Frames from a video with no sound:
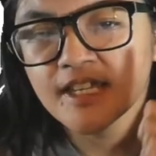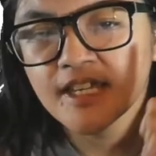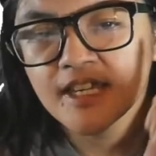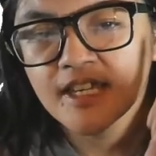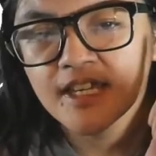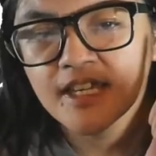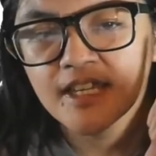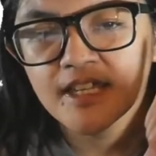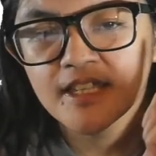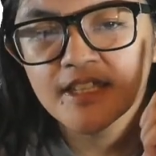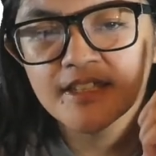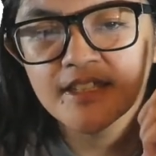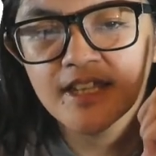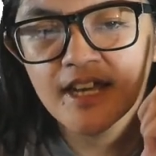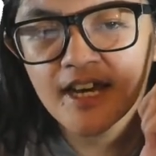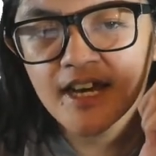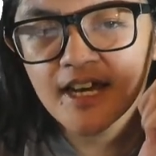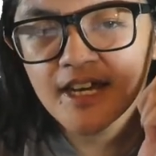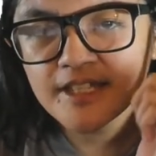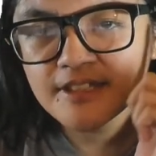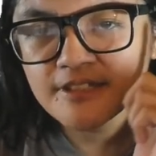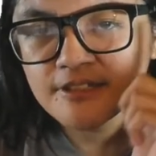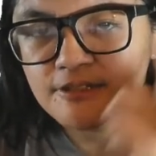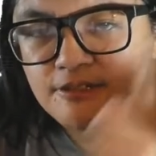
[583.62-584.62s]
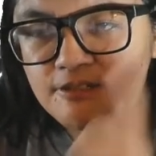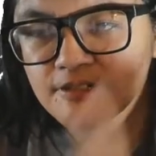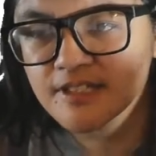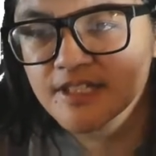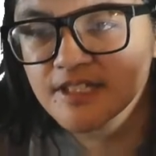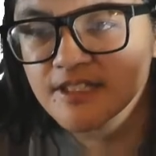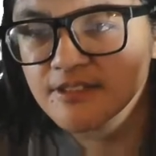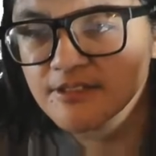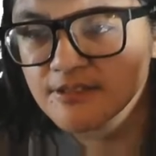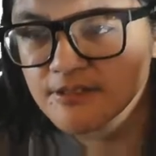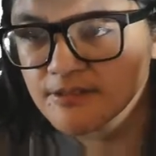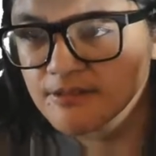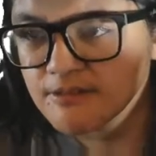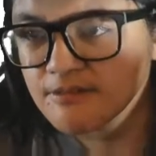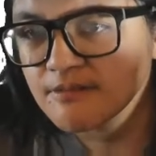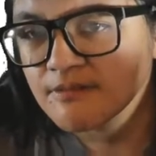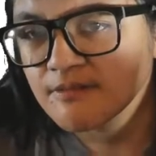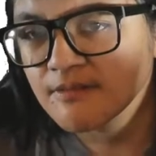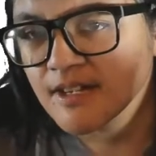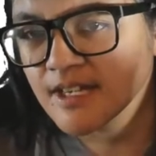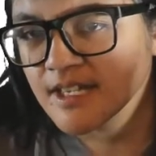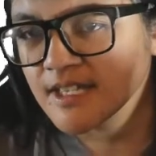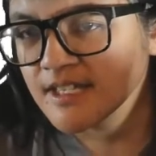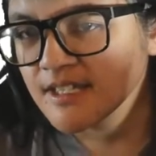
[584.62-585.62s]
that you can do,
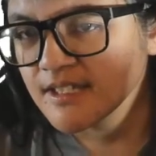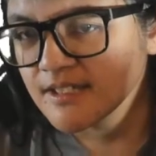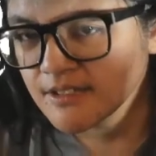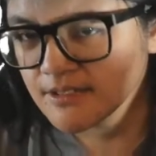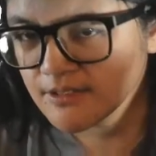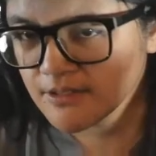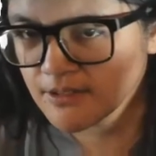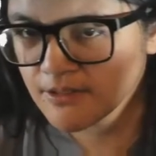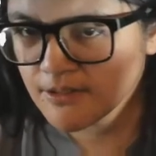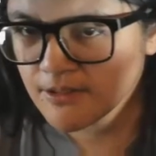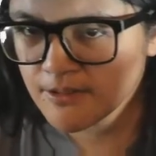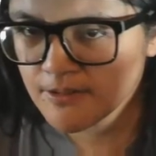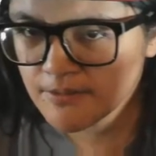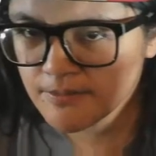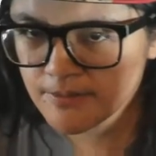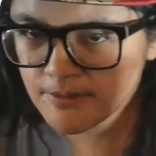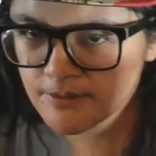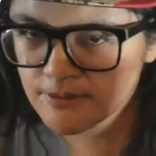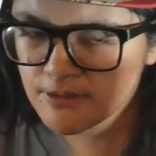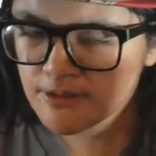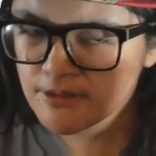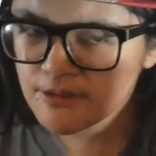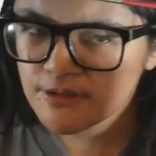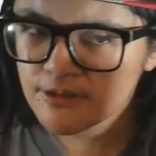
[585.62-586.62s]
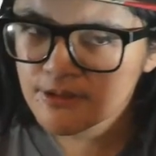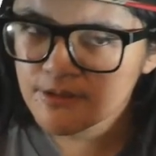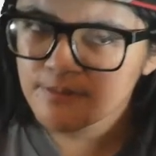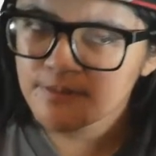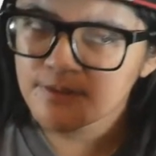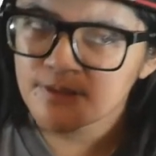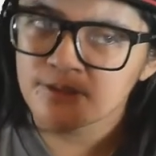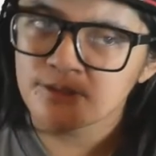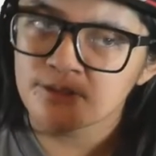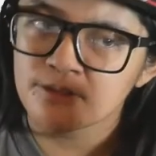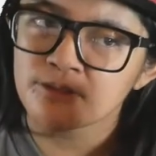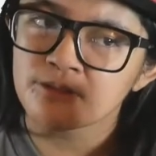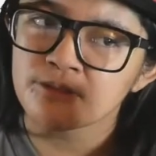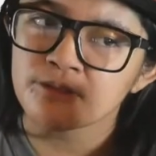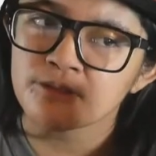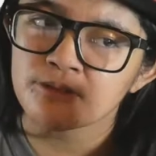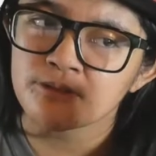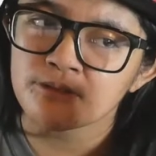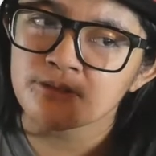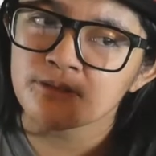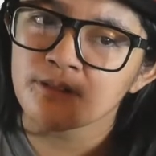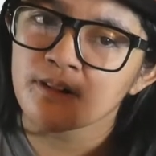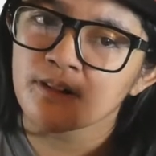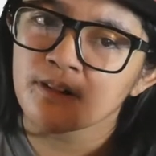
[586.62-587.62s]
right? So for those of you who
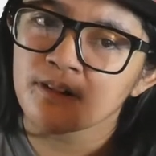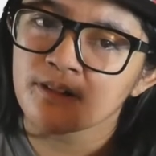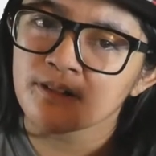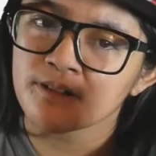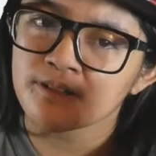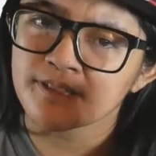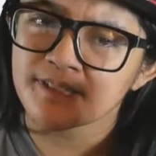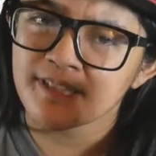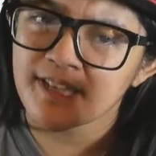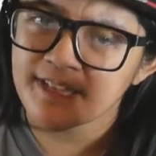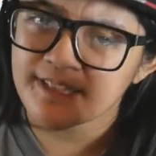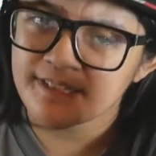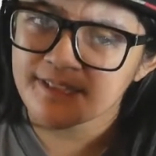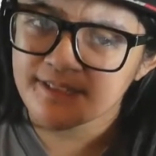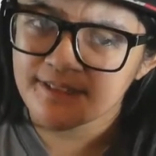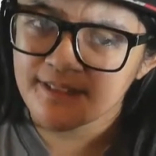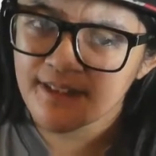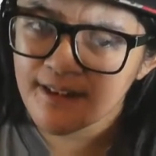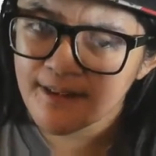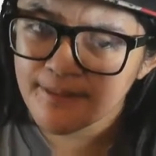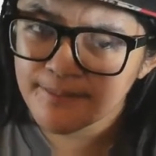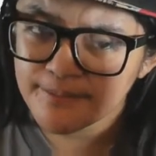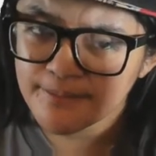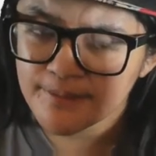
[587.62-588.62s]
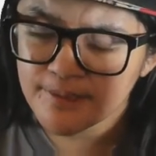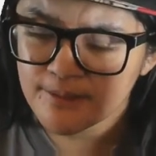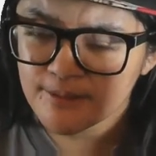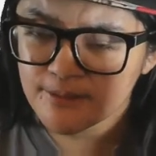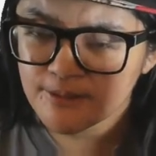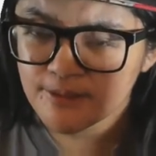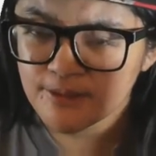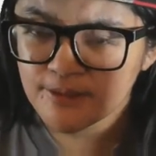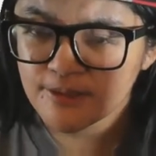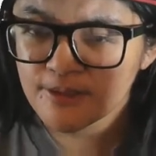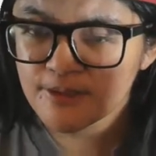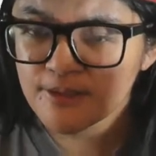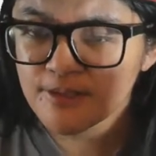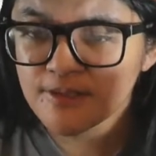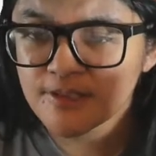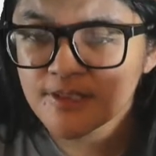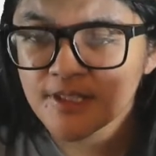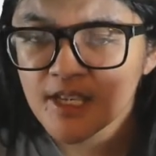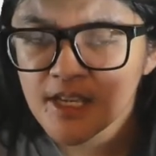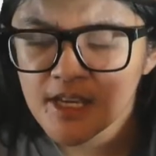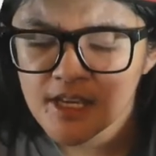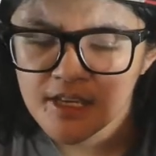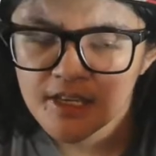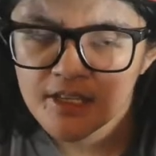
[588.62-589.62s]
are desktop users,
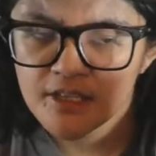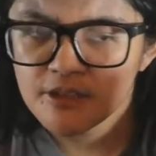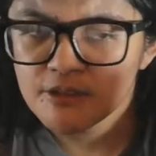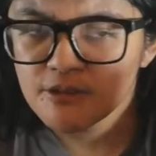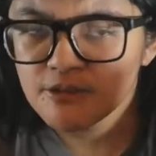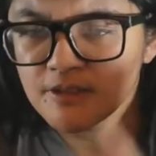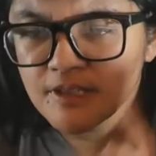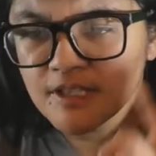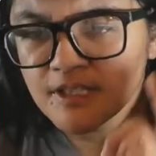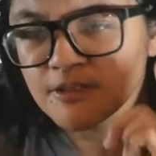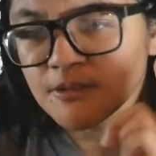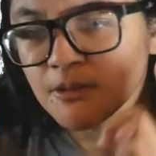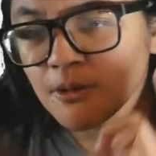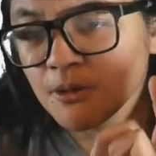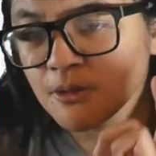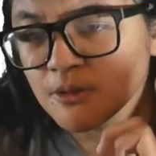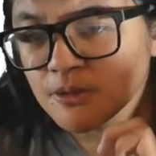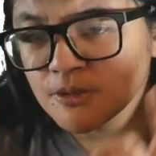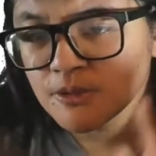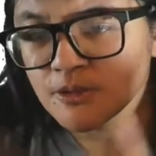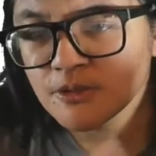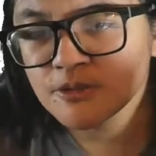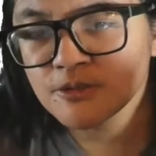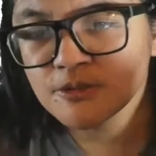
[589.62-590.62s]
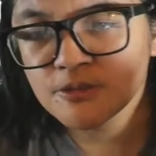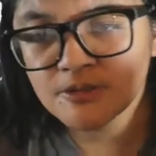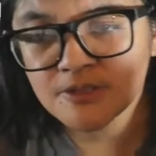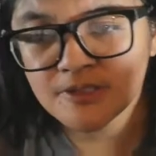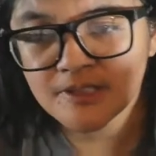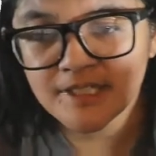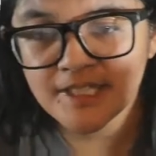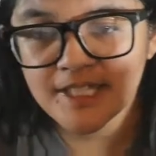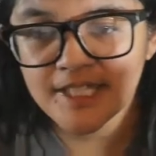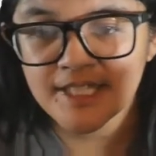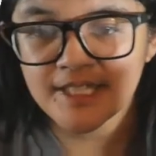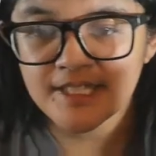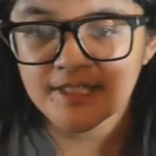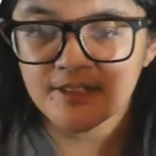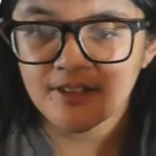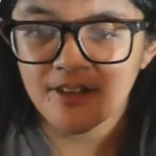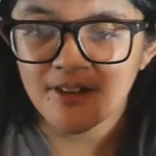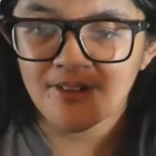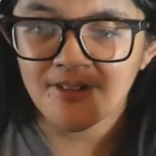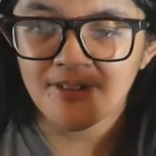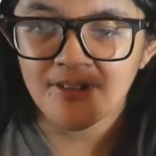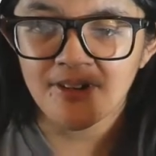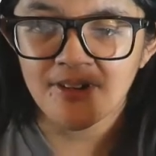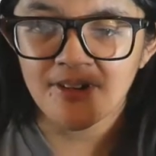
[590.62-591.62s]
you can also do this
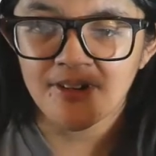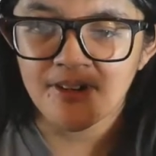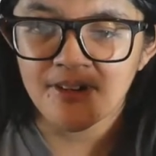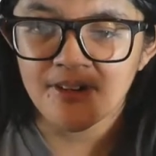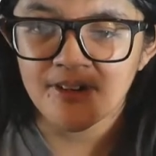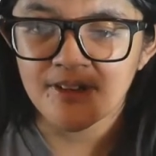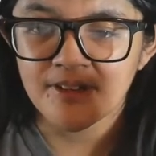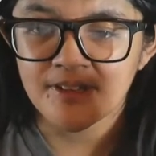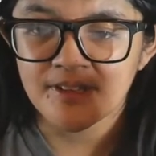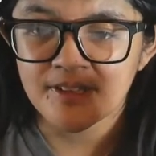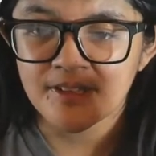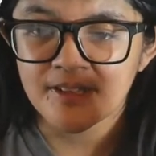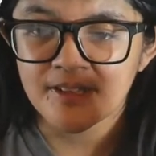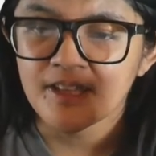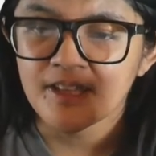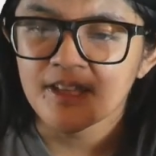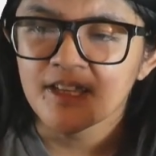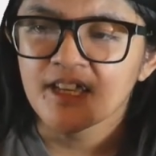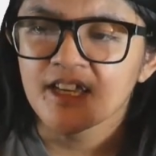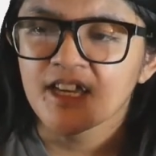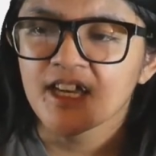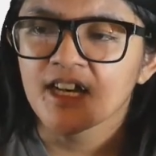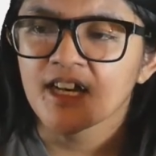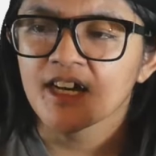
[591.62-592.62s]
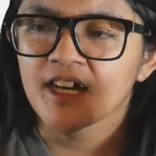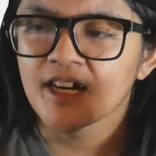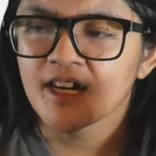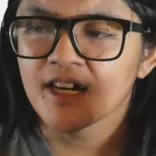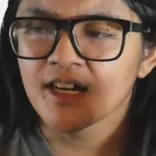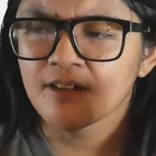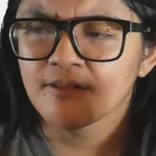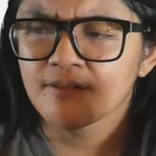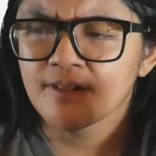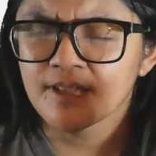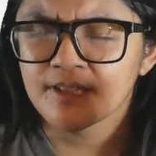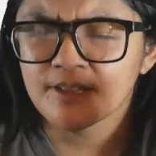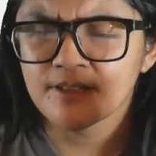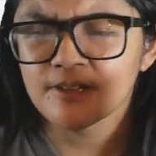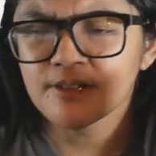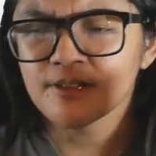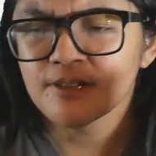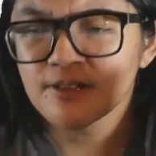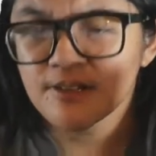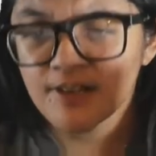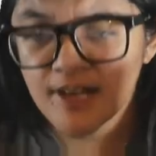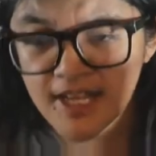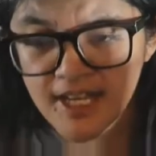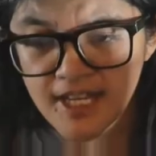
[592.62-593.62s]
on whether you're
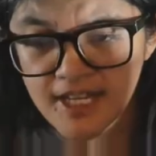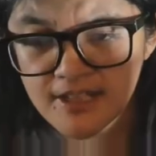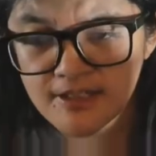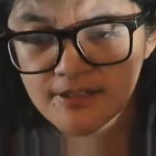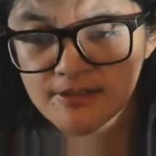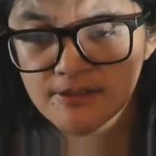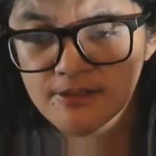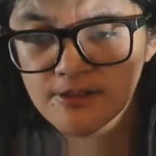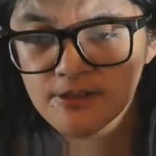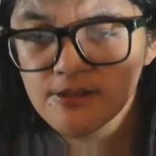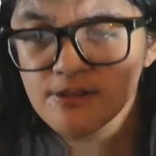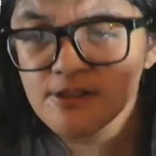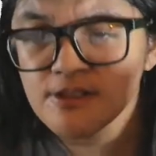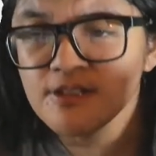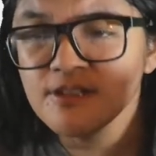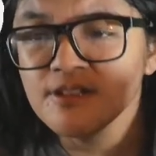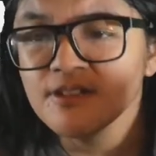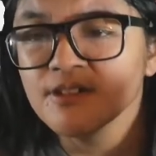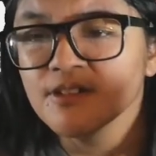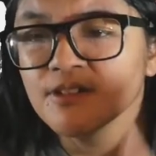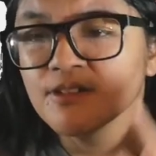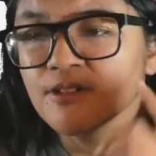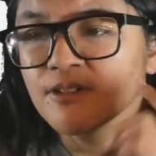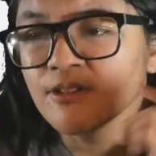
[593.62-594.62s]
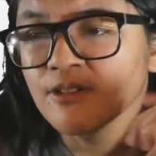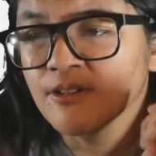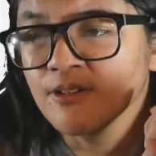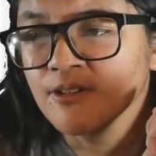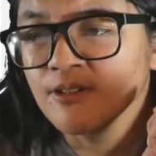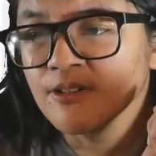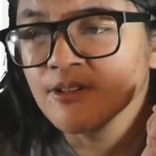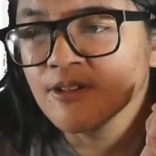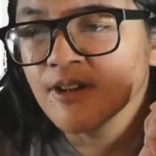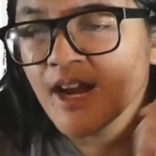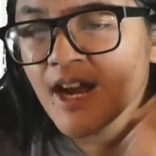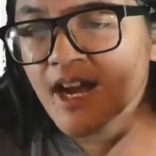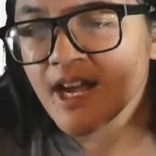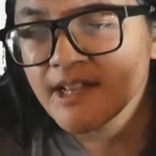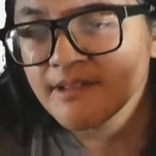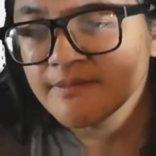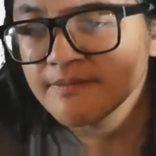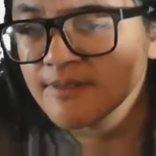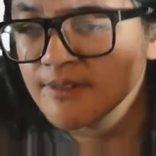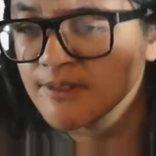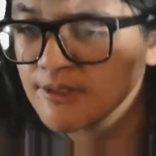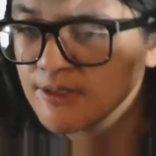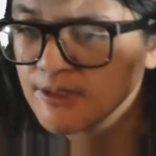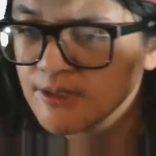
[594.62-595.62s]
Android or iPhone
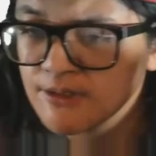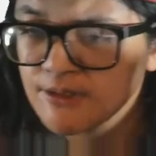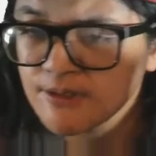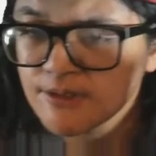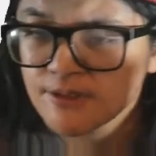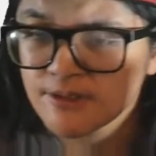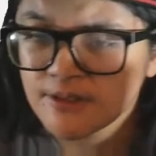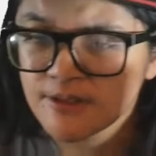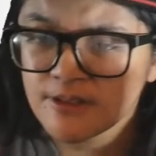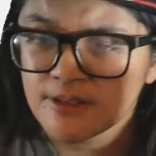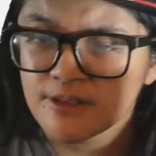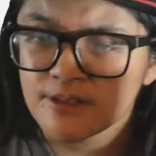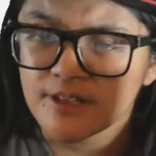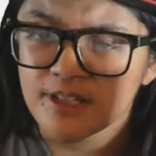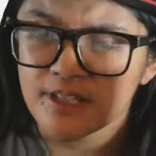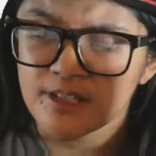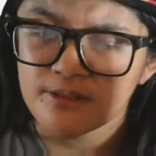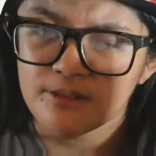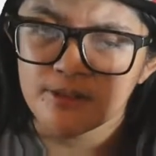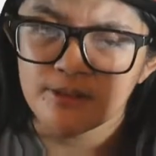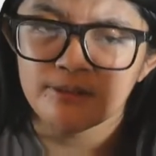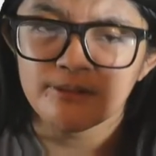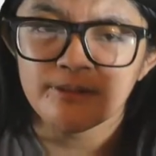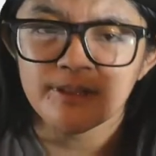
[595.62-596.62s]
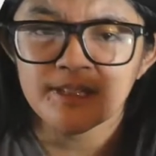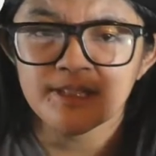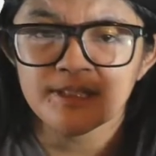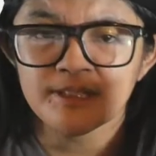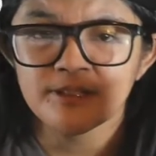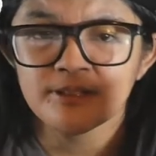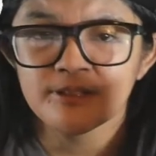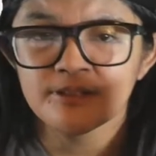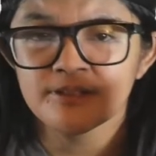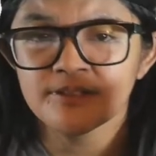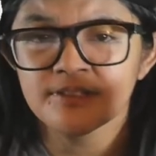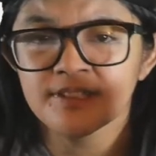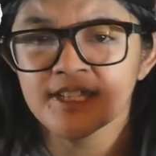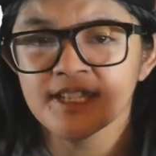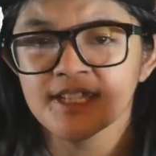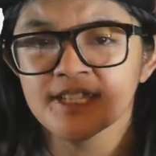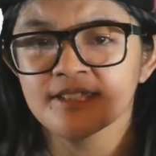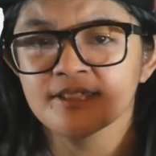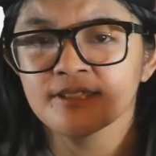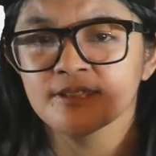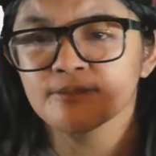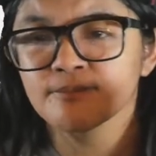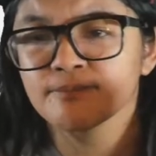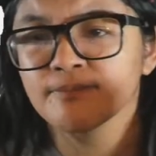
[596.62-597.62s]
user, you can always do this
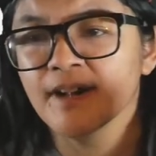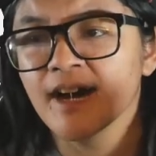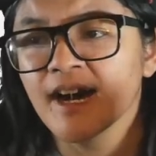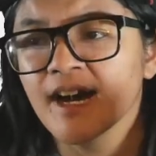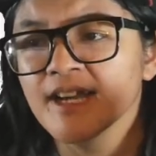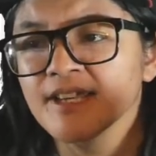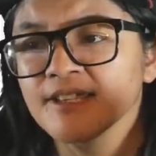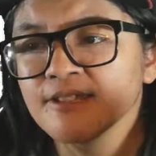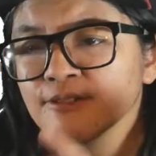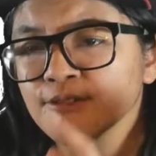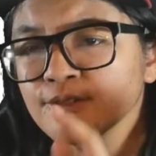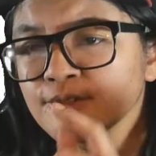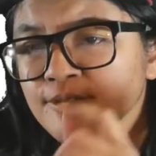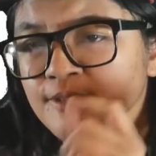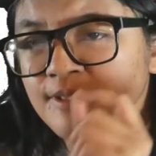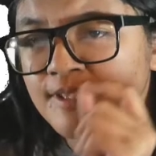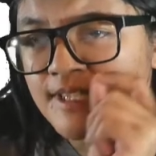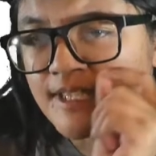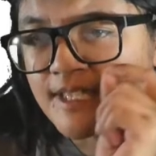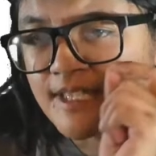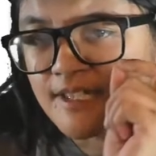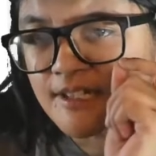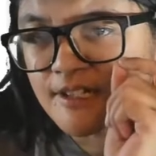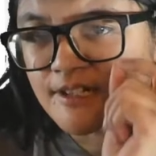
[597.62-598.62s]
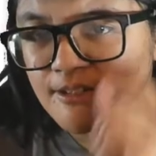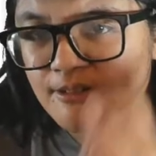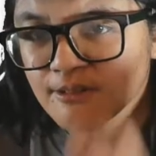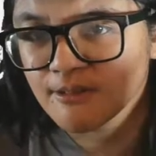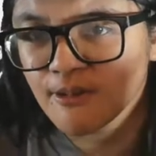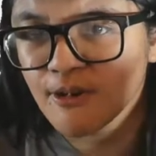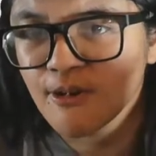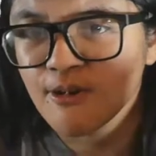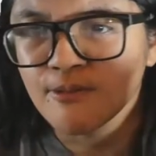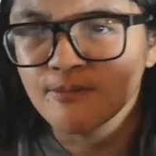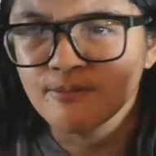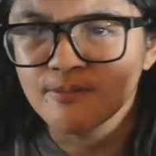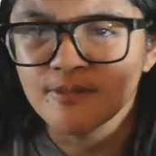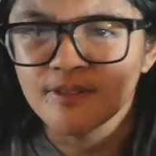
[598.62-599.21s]
by using Chrome.